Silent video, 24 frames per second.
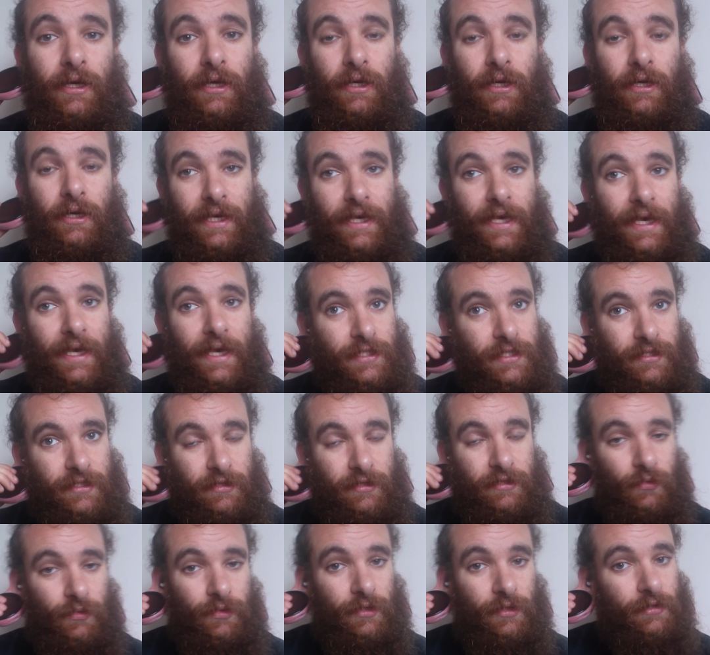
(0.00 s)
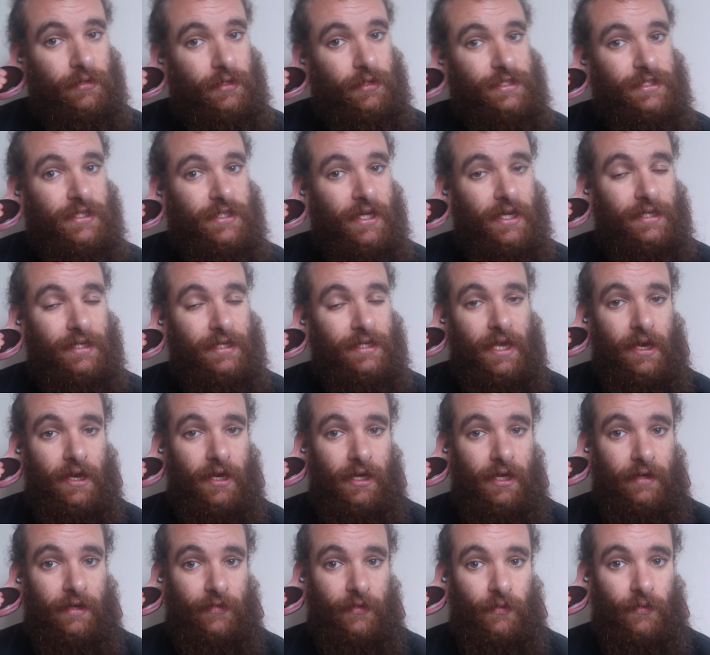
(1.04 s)
I guess the size they
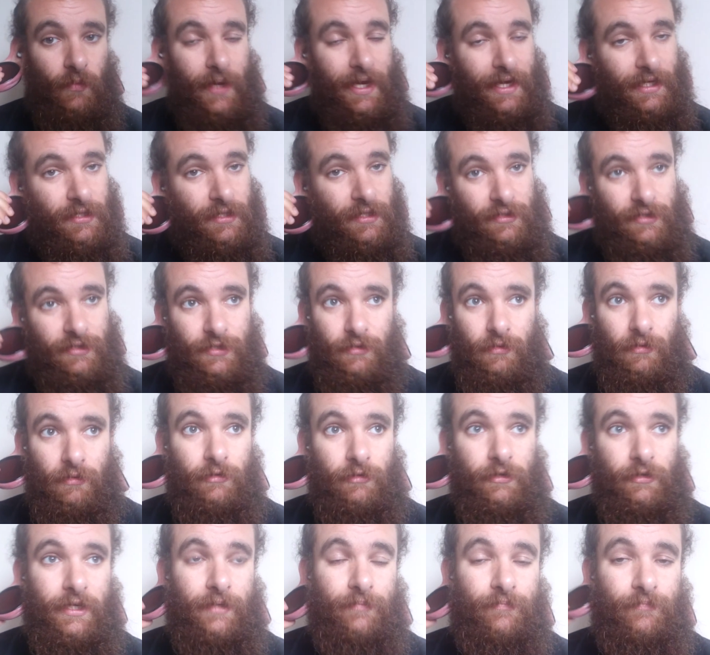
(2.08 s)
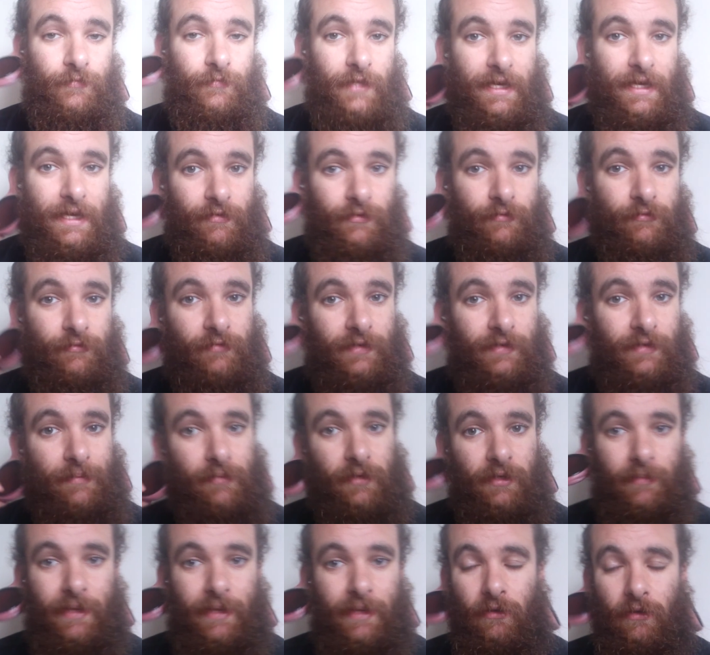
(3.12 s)
are and the weight of the jewellery, having them flapping
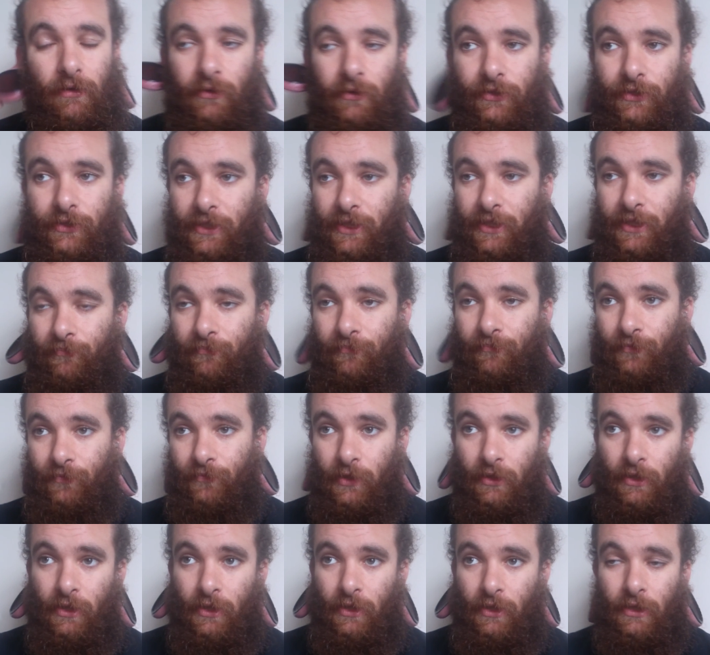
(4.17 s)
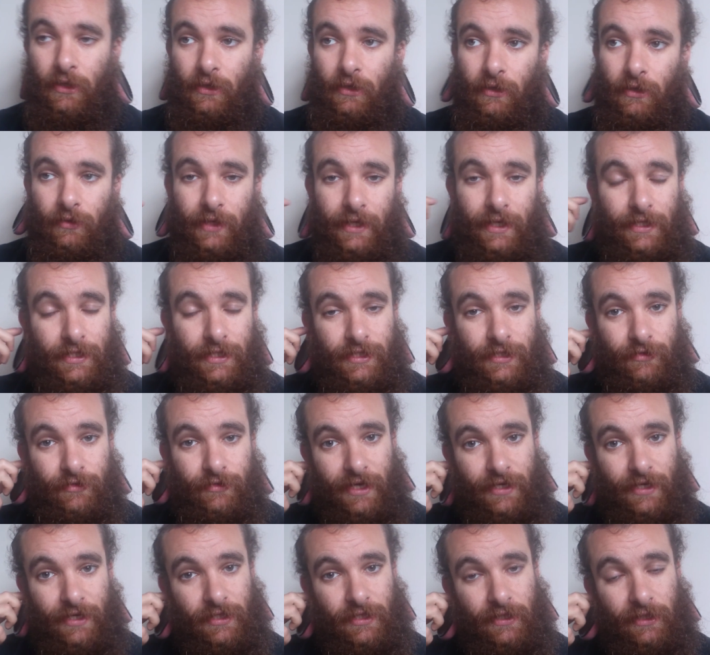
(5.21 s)
about all the time, they
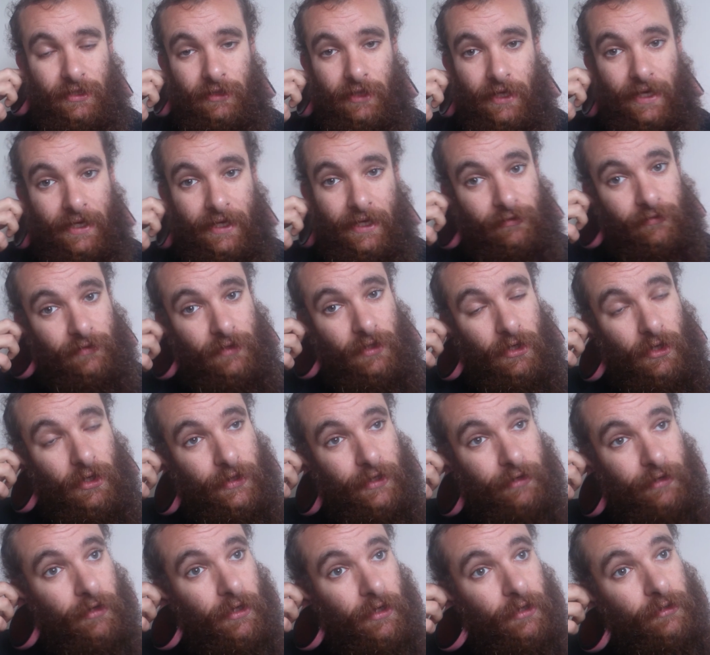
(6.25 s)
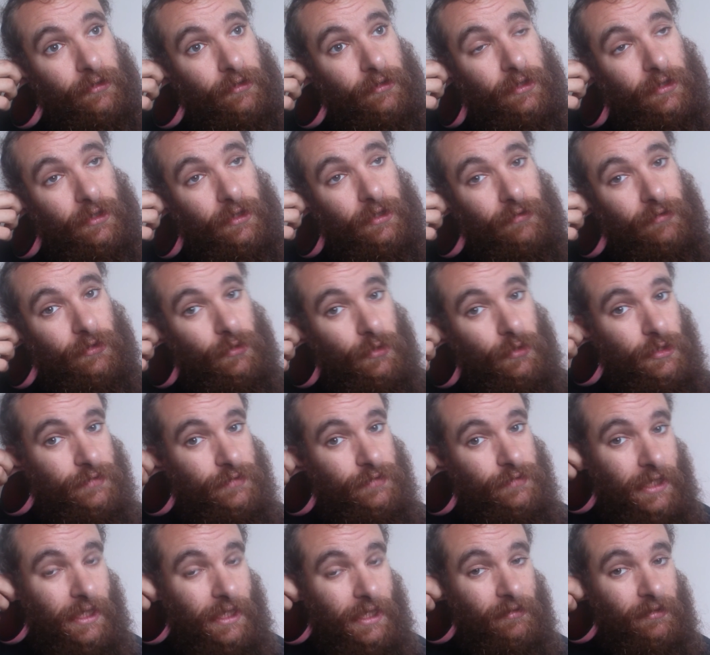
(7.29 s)
stretch a hell of a lot on their own over the course of
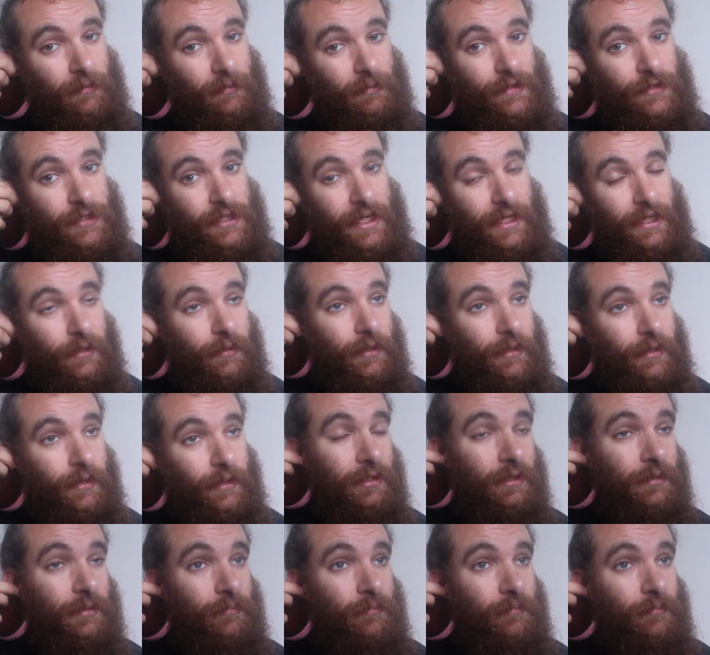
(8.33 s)
a couple of months anyway.